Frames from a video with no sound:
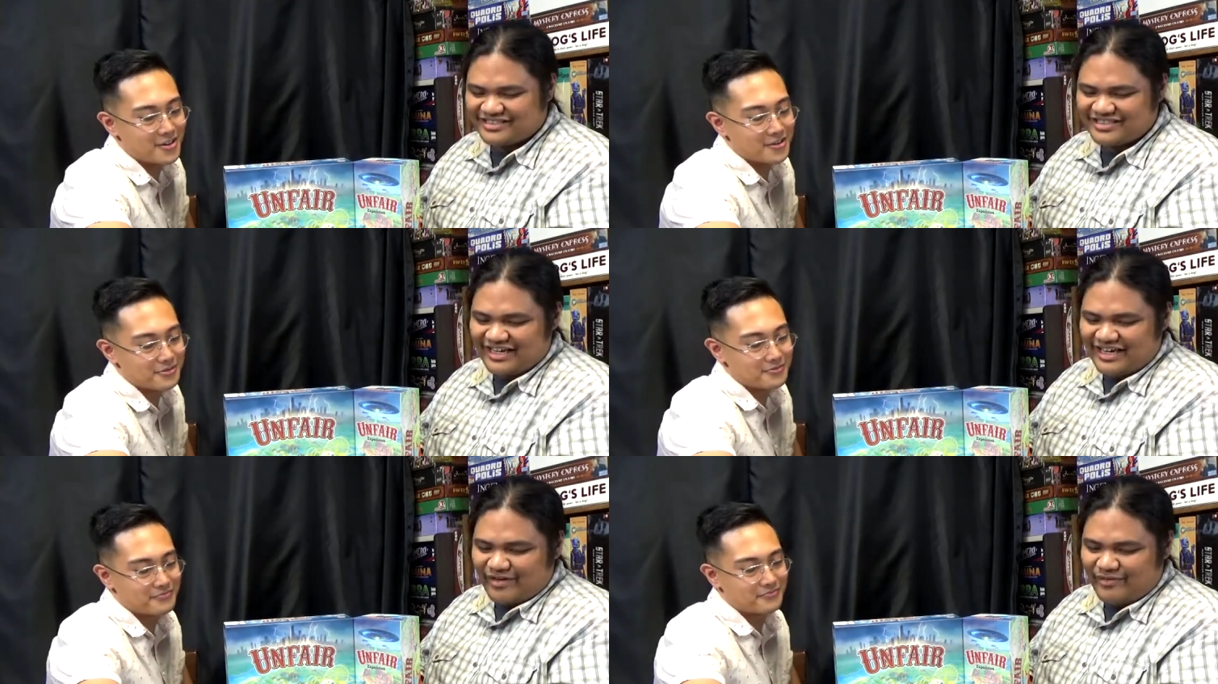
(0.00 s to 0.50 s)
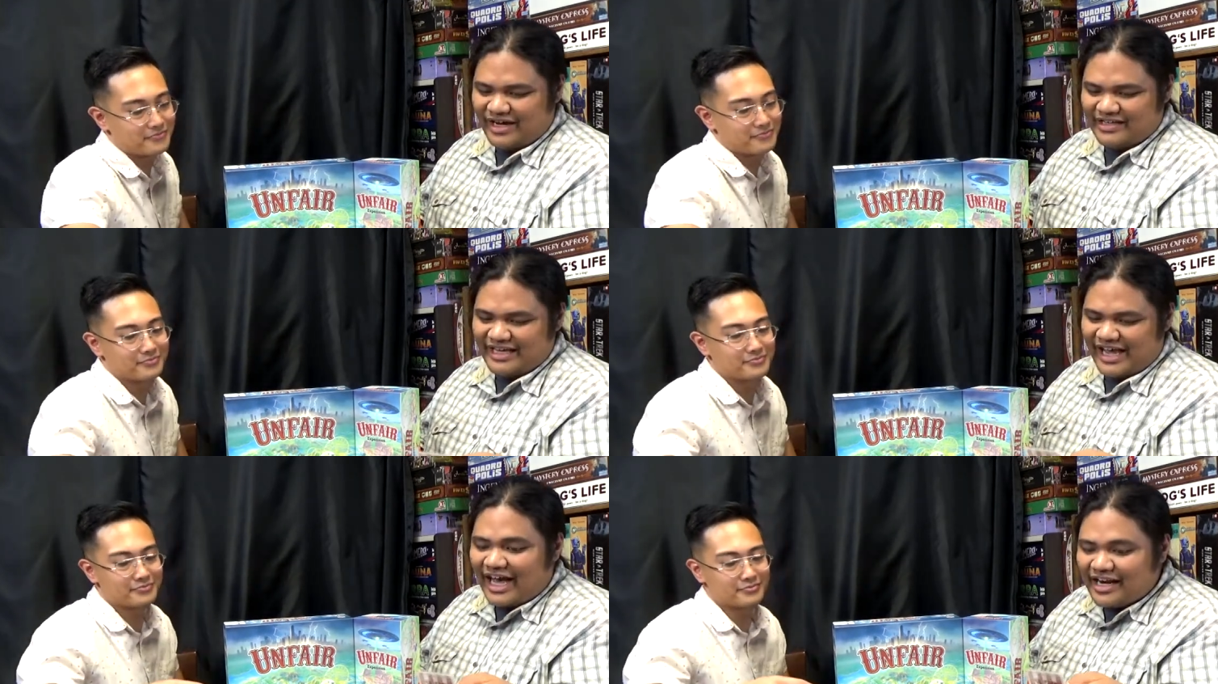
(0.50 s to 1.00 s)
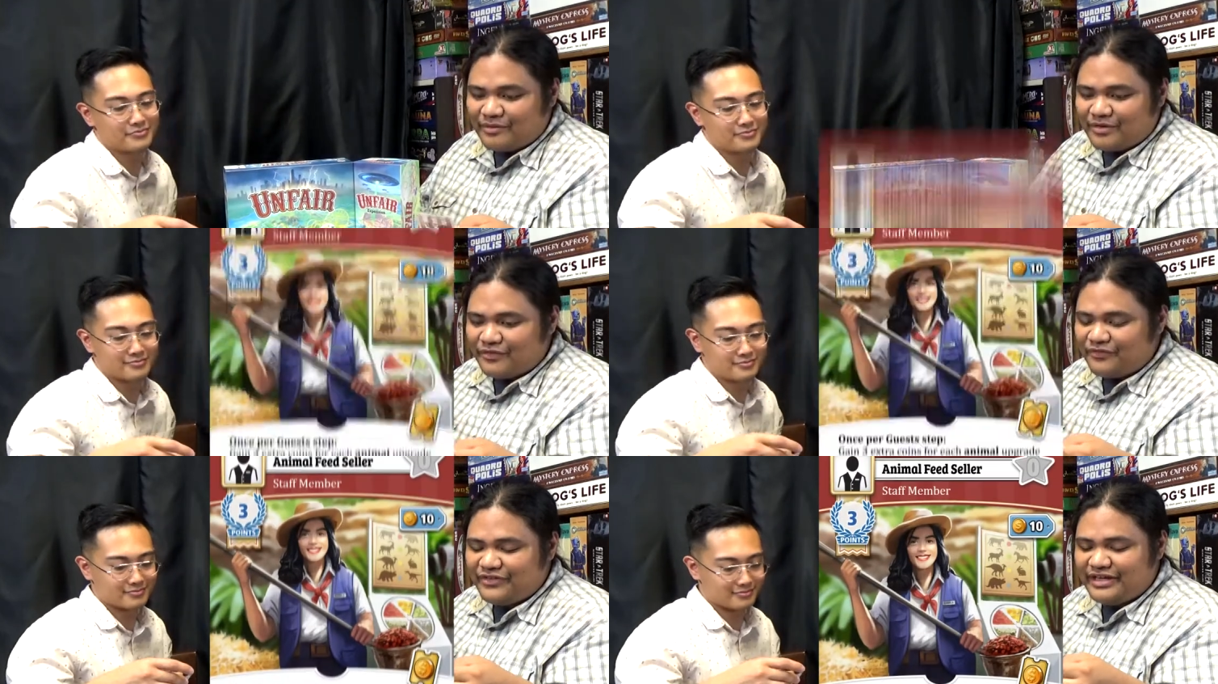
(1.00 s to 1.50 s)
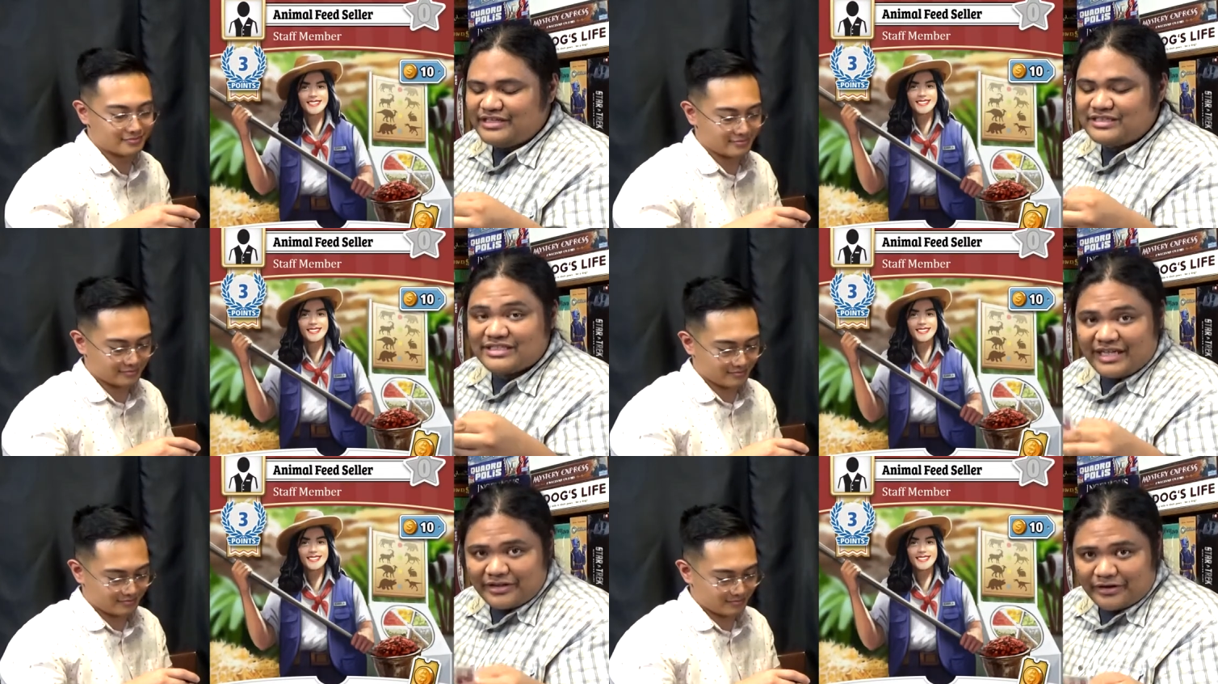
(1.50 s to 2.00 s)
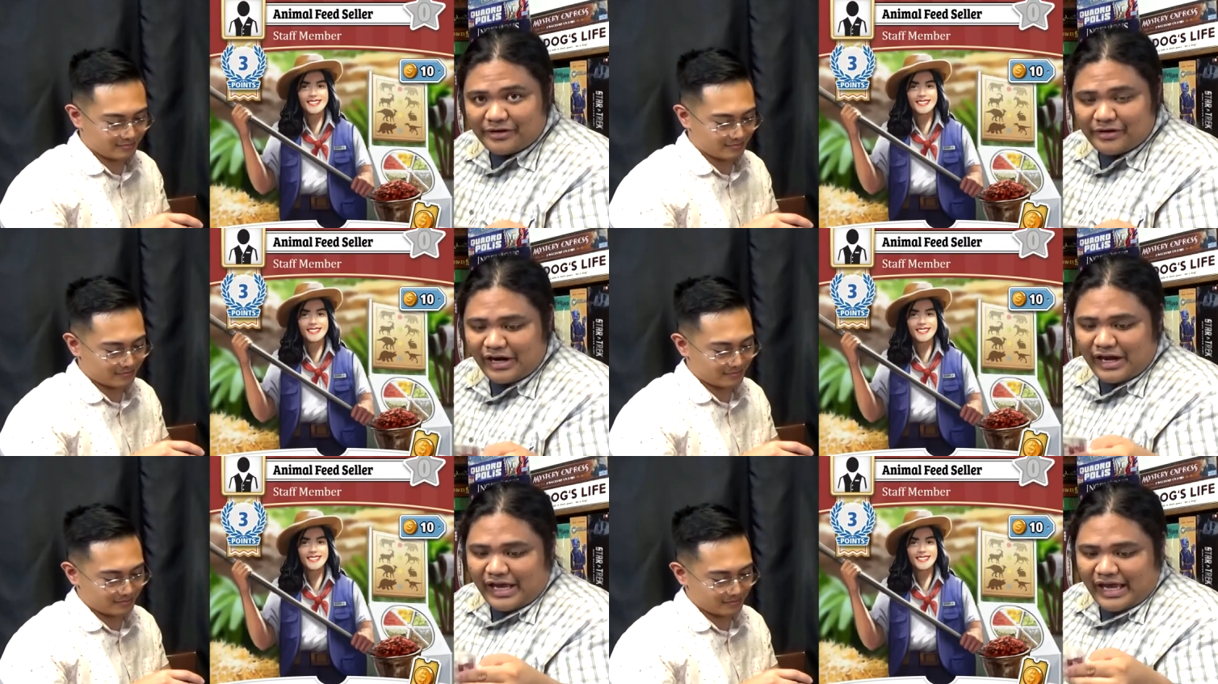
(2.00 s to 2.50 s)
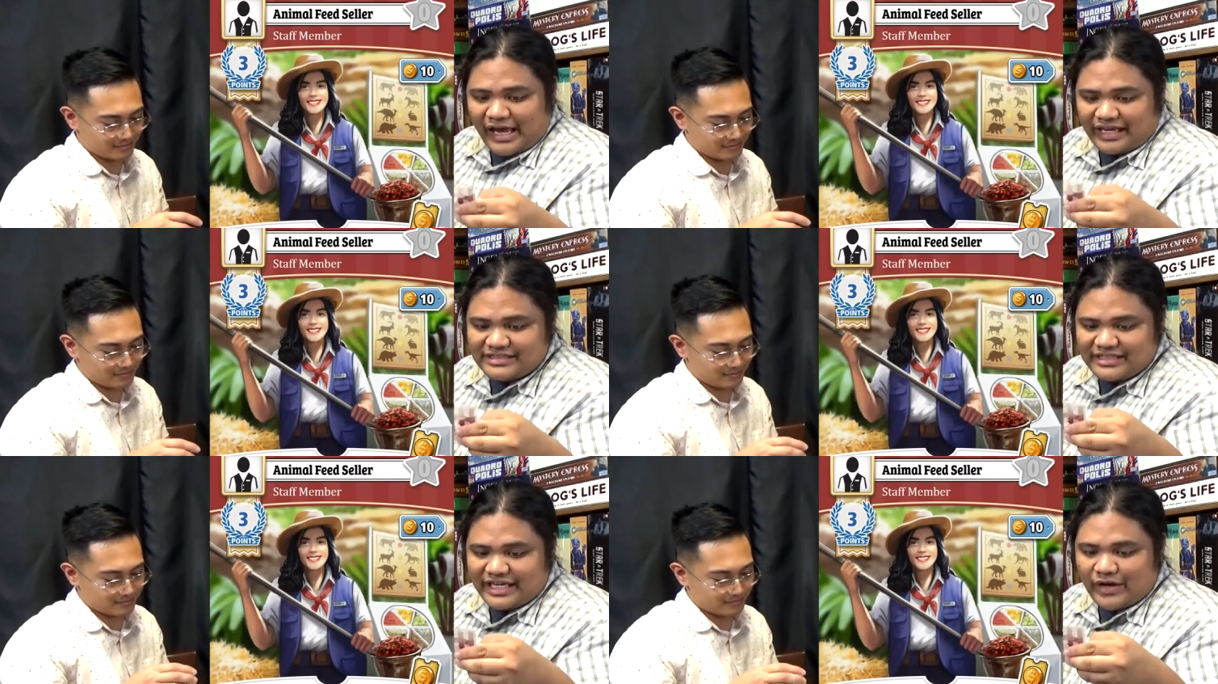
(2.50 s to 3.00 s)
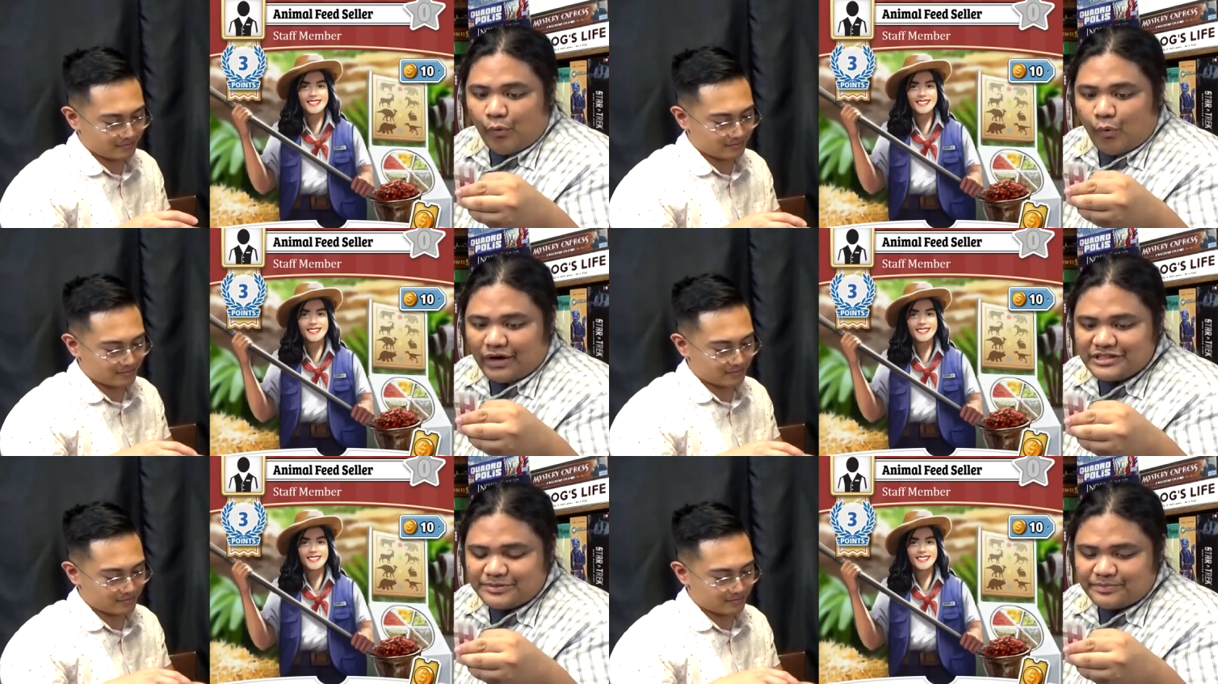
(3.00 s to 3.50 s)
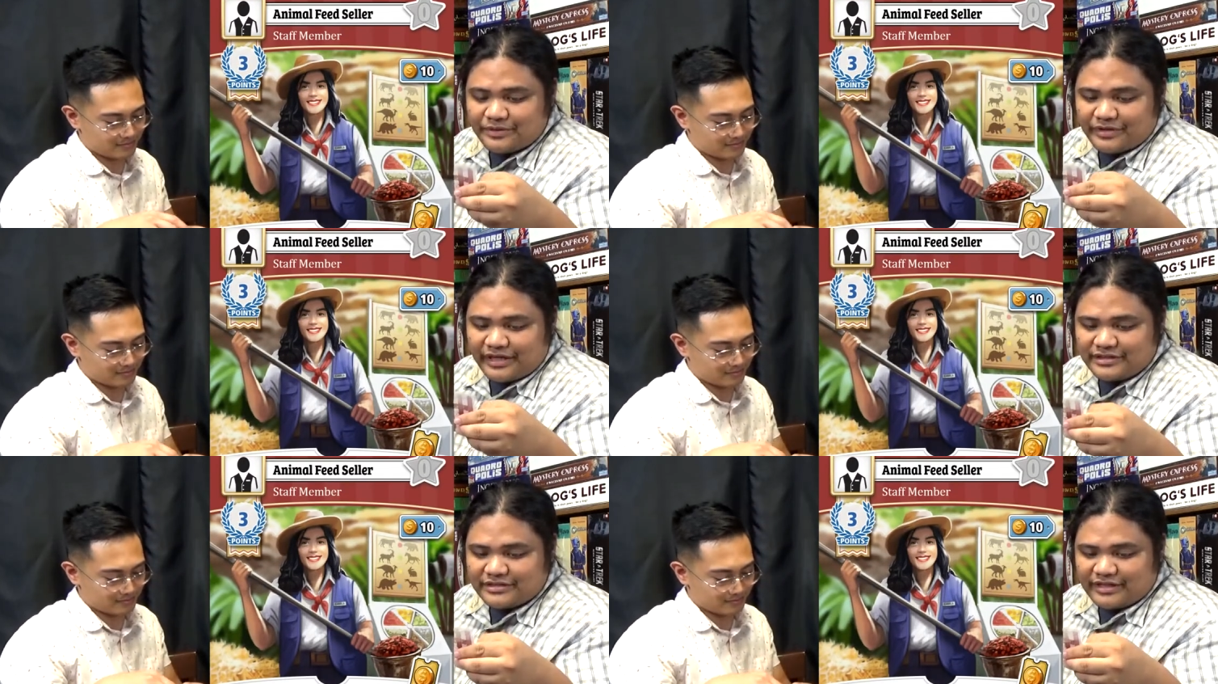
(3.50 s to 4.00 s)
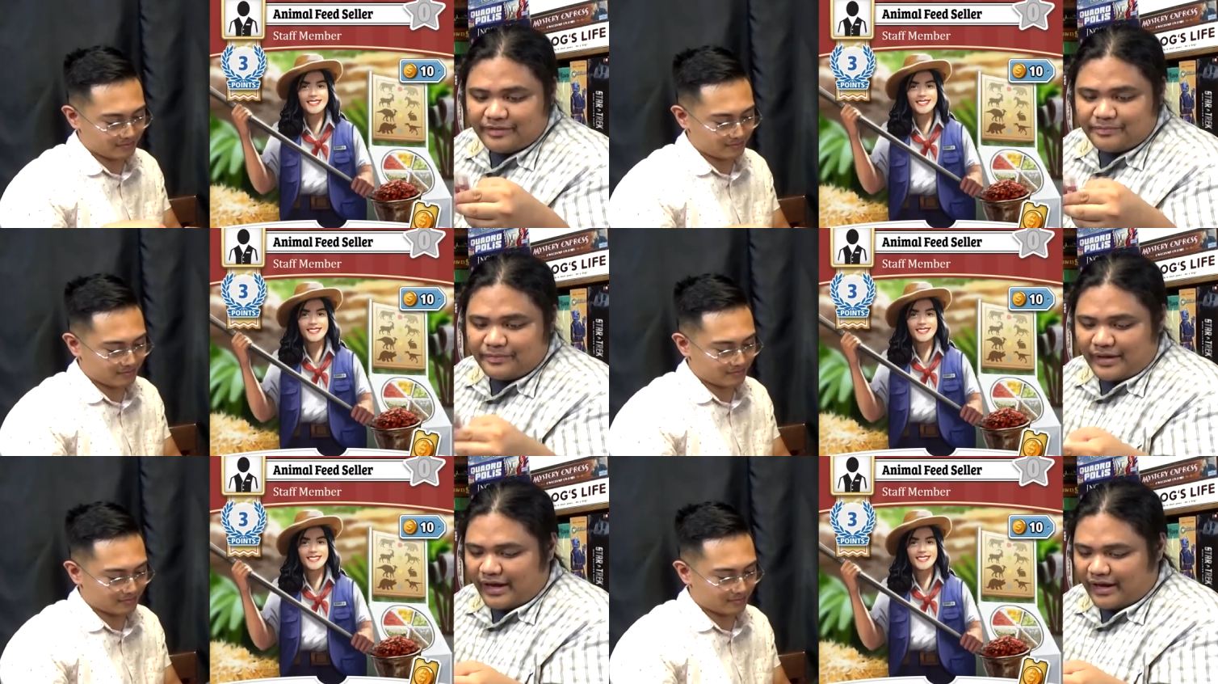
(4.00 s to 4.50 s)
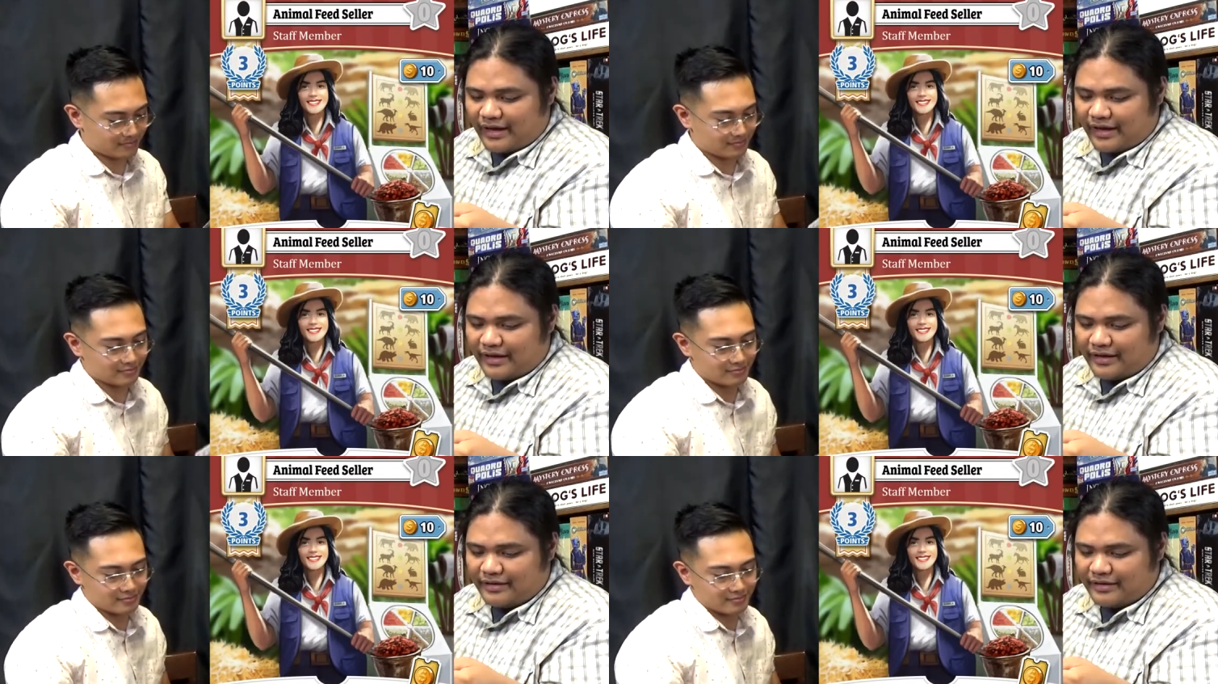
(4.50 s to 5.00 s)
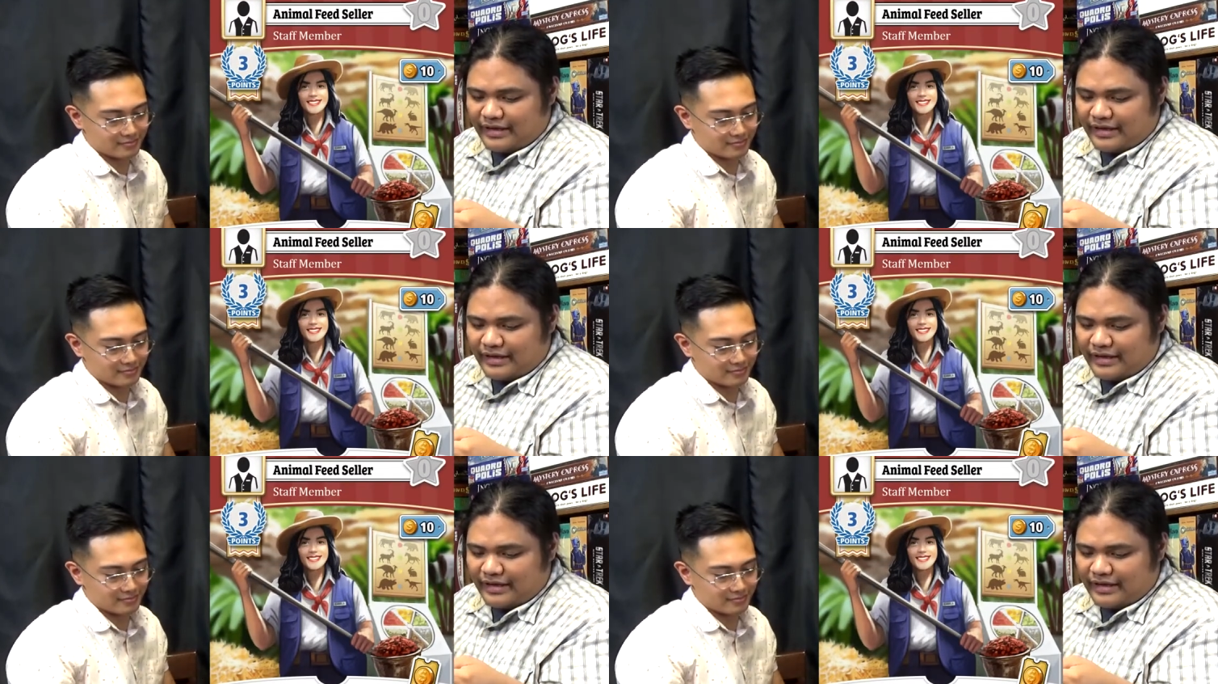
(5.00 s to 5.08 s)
Speaker 1: Know. We got the animal feed seller has the once per guest step, uh,